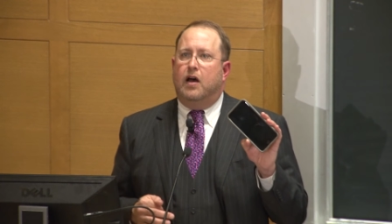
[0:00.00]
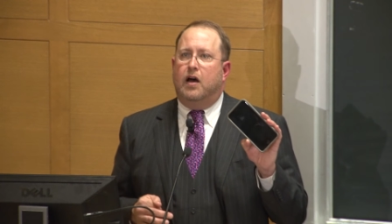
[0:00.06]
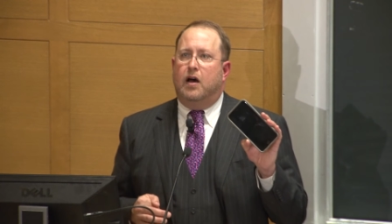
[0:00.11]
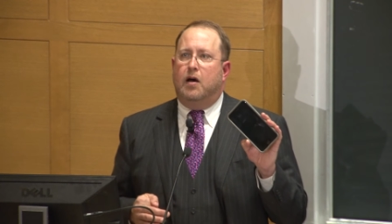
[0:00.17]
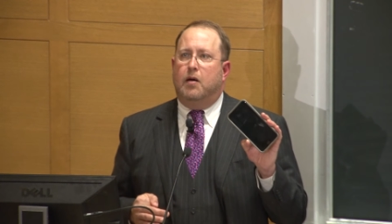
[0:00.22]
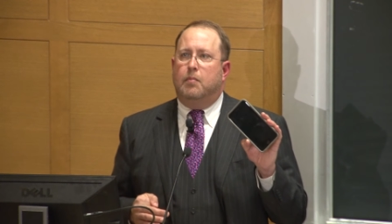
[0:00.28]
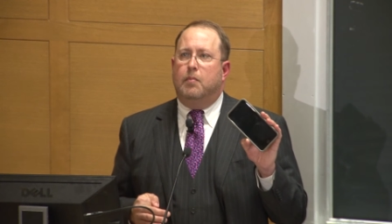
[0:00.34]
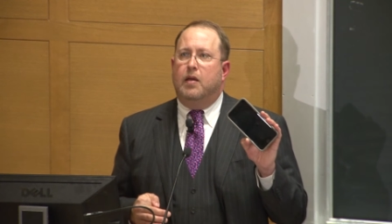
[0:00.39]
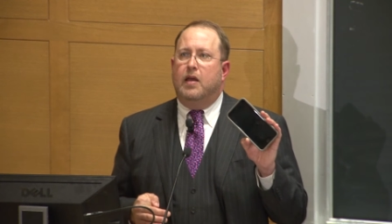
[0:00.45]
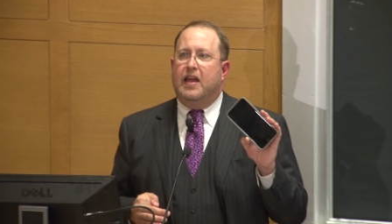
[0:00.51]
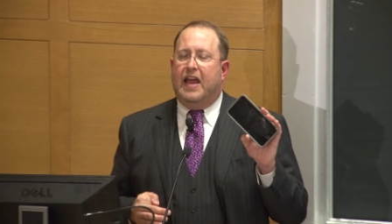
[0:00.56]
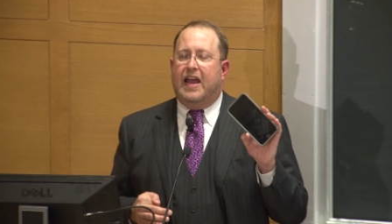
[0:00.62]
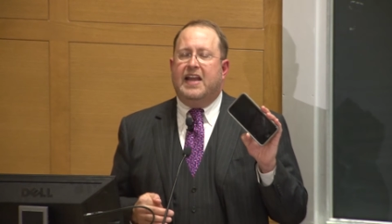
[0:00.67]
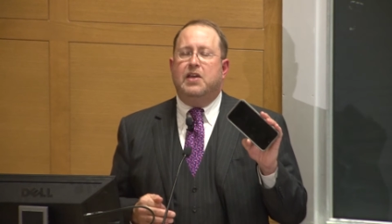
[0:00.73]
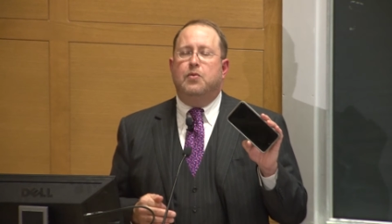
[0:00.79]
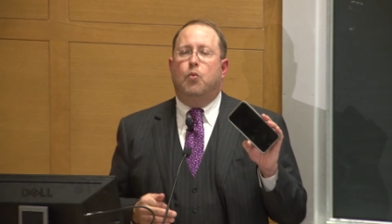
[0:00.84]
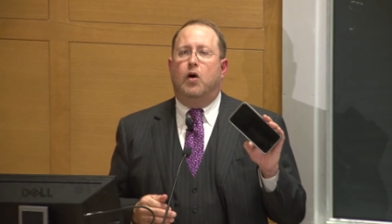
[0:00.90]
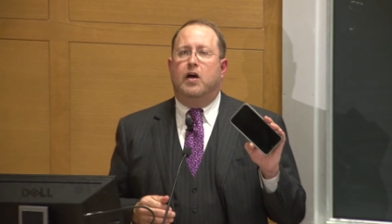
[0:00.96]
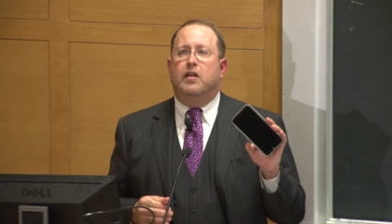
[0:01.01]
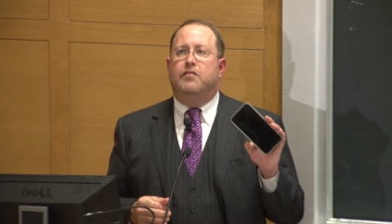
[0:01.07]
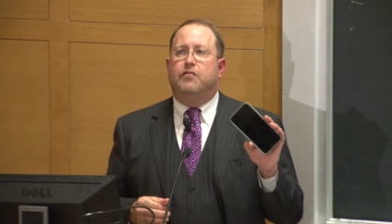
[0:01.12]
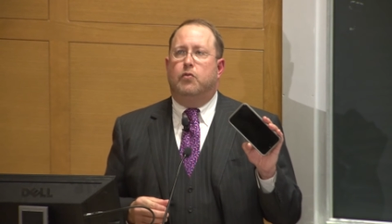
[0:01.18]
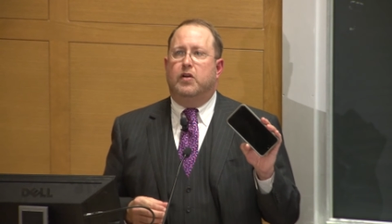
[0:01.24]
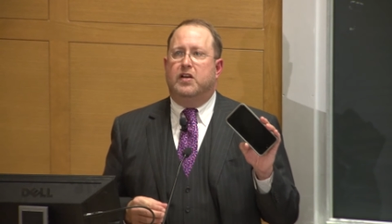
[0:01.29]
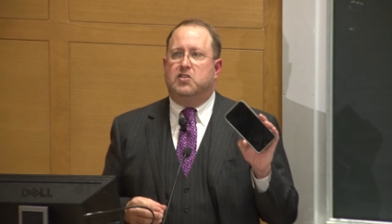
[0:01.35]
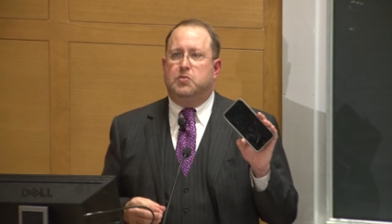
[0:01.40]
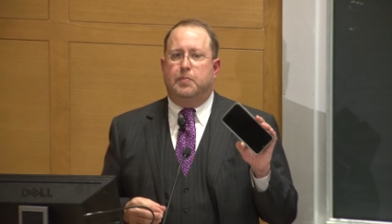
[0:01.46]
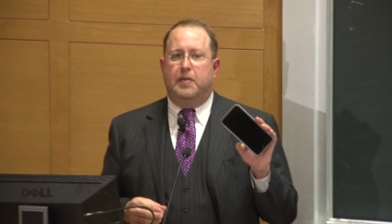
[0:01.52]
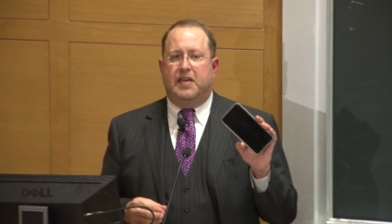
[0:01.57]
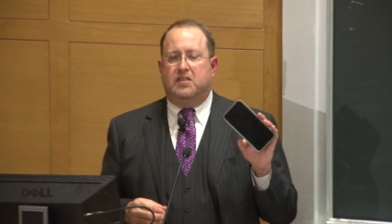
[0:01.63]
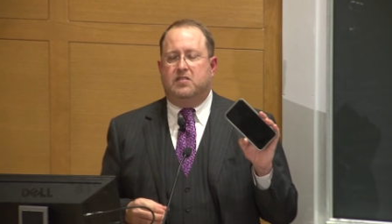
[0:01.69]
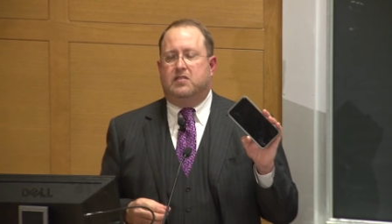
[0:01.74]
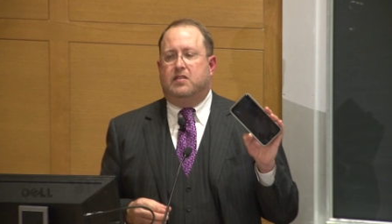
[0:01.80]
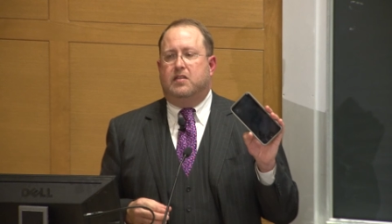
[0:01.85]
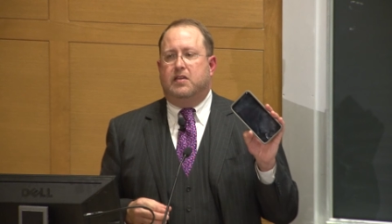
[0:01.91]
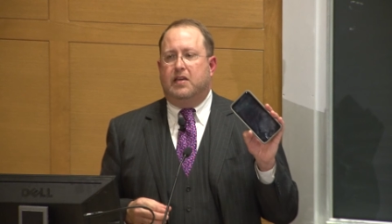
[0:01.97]
um, any one of which
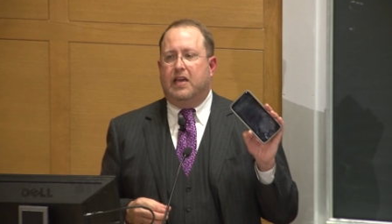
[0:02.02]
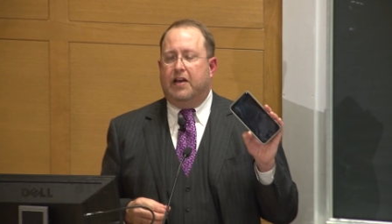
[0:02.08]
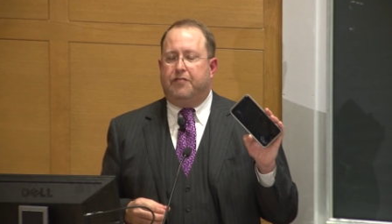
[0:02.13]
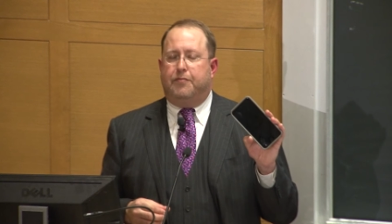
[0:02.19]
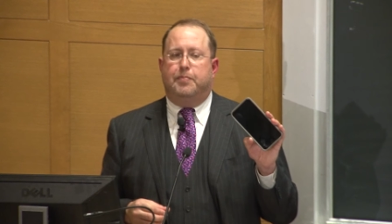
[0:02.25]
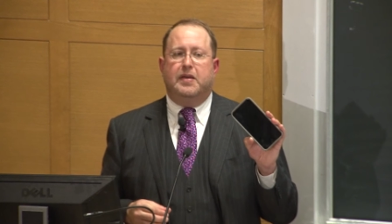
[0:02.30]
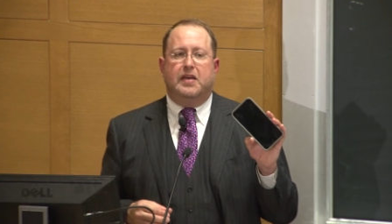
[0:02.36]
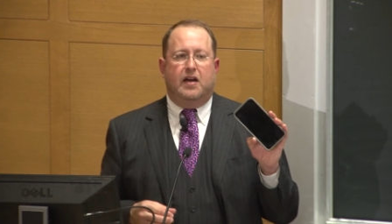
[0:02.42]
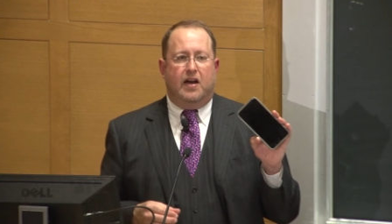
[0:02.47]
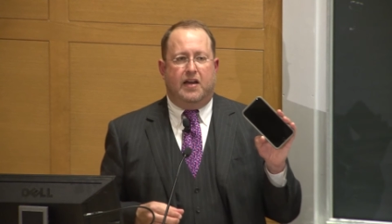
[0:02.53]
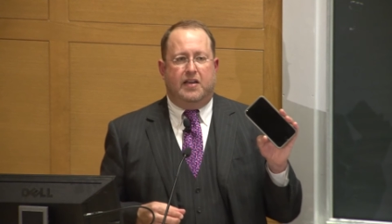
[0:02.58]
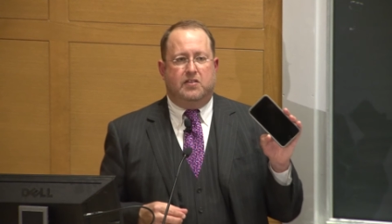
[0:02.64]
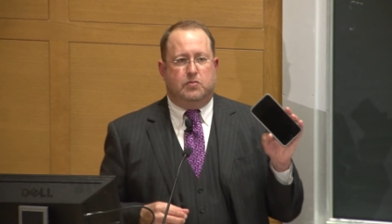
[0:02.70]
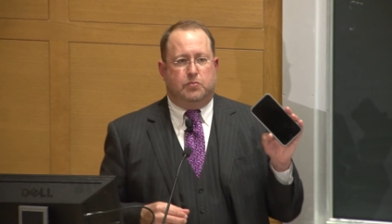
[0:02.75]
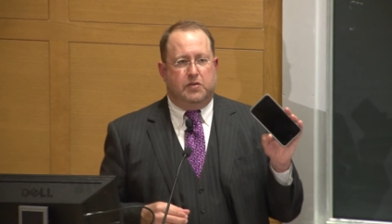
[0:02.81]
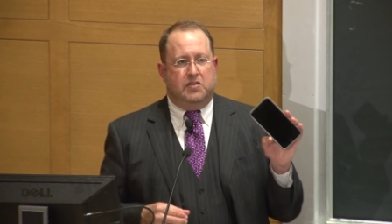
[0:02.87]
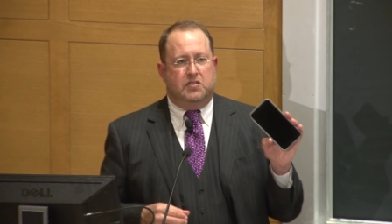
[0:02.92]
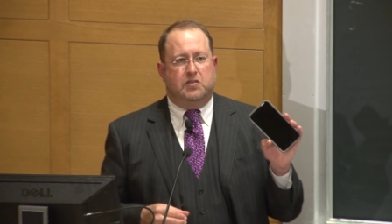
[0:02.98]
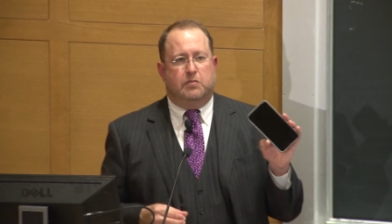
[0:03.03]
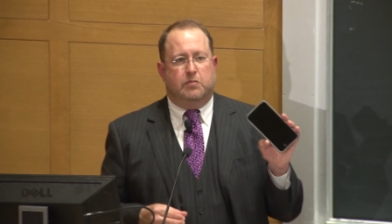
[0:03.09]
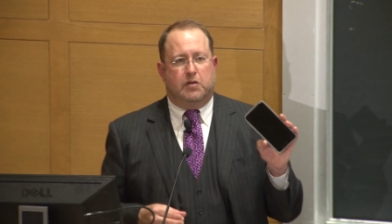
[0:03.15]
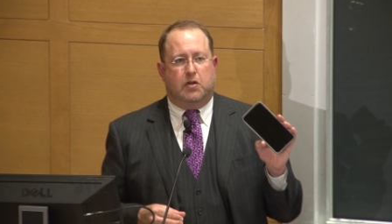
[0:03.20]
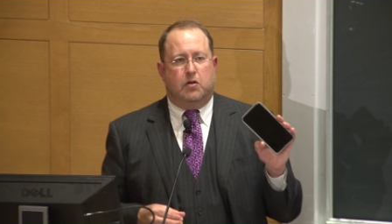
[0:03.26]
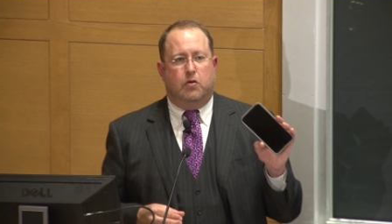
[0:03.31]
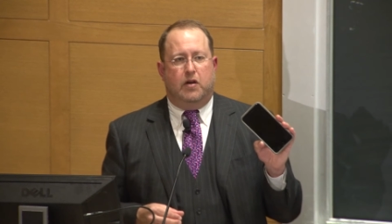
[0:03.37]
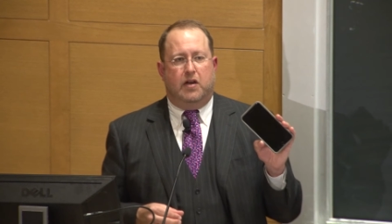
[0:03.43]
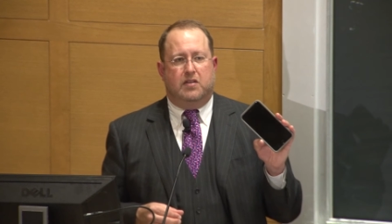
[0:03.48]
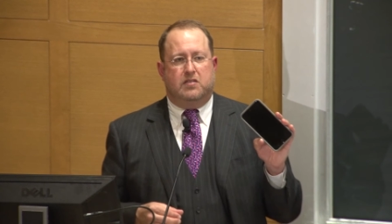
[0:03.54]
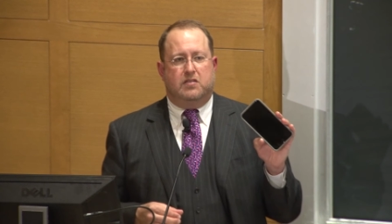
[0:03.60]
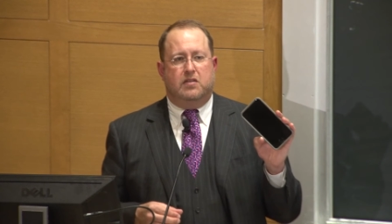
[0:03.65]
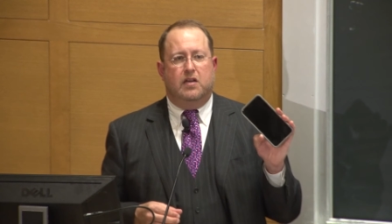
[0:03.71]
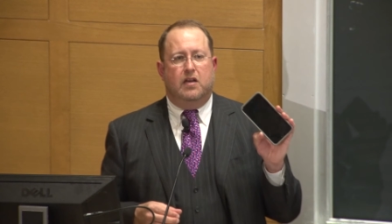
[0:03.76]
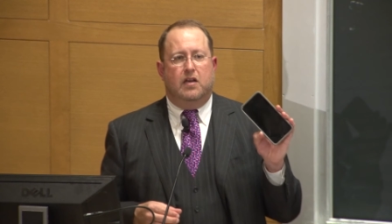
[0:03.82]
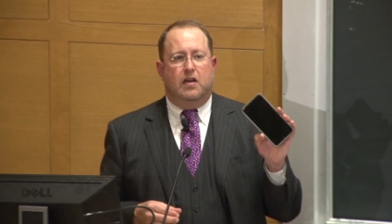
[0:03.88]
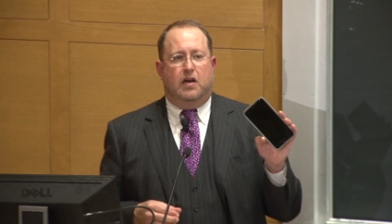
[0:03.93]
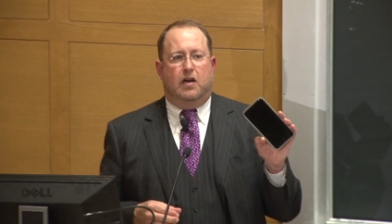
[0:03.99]
makes the FBI's recent
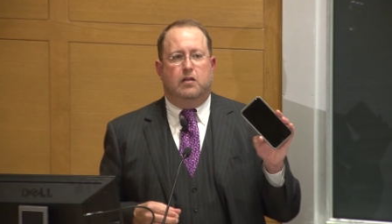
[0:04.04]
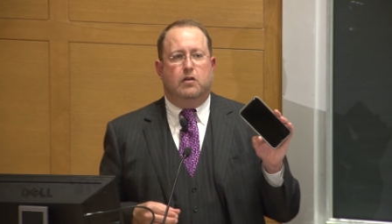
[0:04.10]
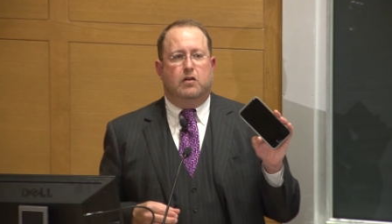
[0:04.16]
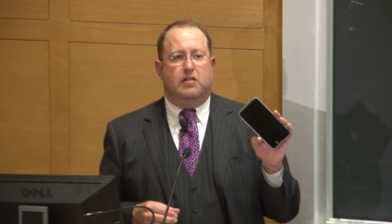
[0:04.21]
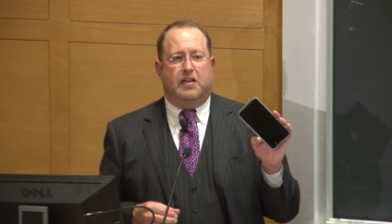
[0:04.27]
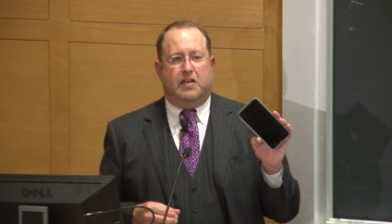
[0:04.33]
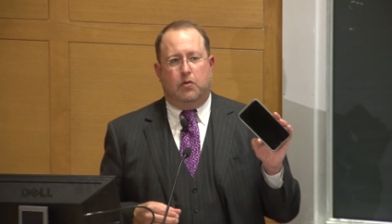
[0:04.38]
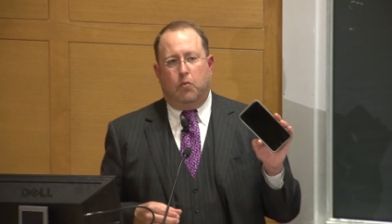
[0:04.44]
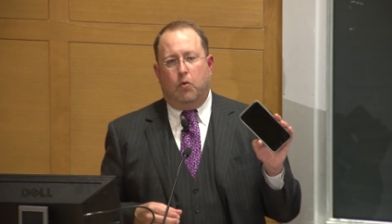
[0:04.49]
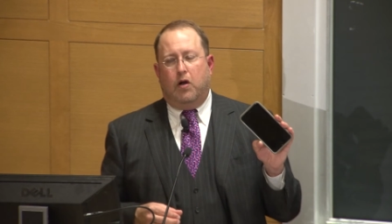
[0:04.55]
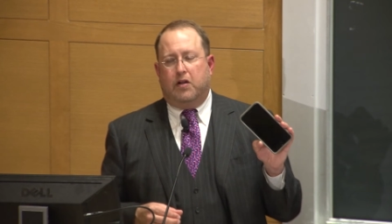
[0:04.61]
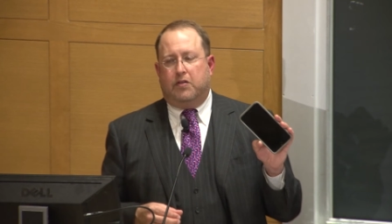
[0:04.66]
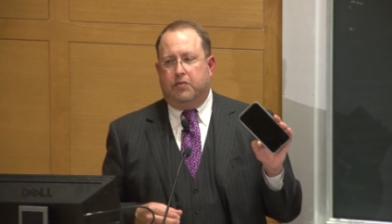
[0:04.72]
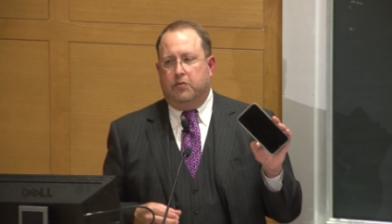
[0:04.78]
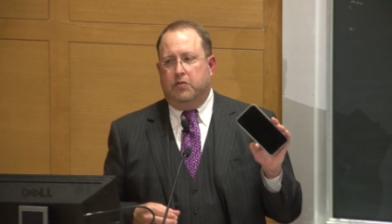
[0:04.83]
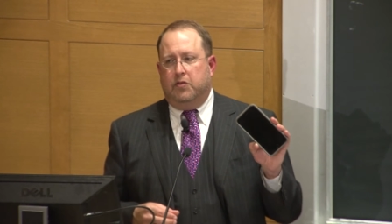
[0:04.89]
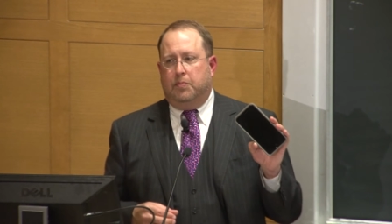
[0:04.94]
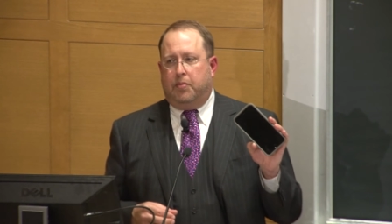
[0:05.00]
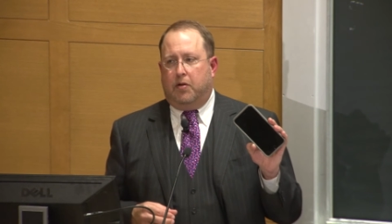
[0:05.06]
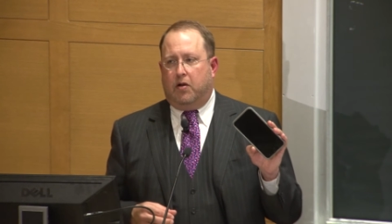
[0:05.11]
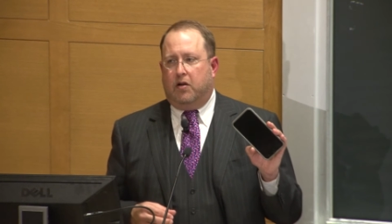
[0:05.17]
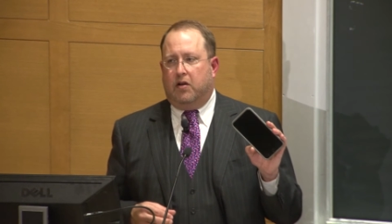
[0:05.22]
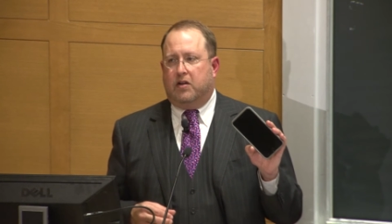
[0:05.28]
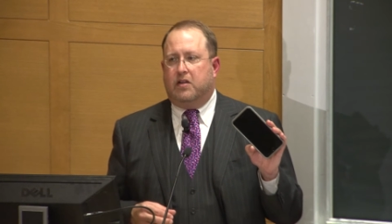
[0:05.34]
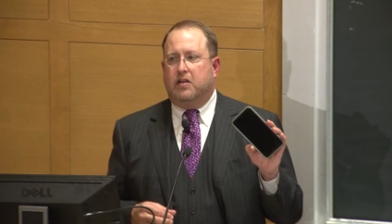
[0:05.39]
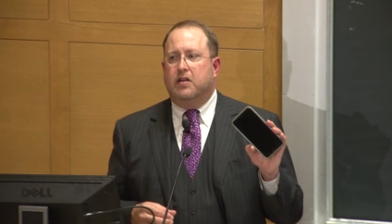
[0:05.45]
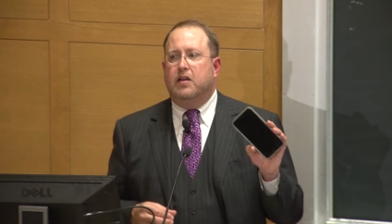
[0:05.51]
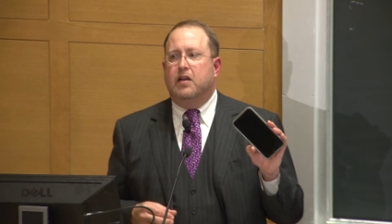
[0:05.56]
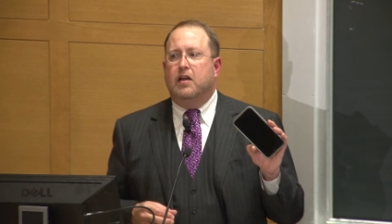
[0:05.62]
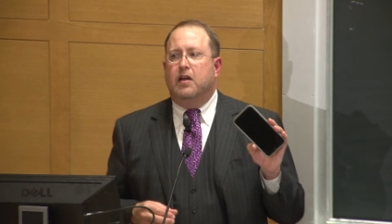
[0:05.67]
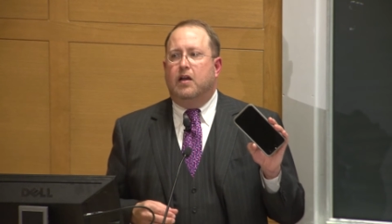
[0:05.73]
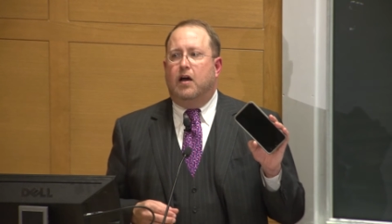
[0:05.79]
request uh, look like a walk through the park.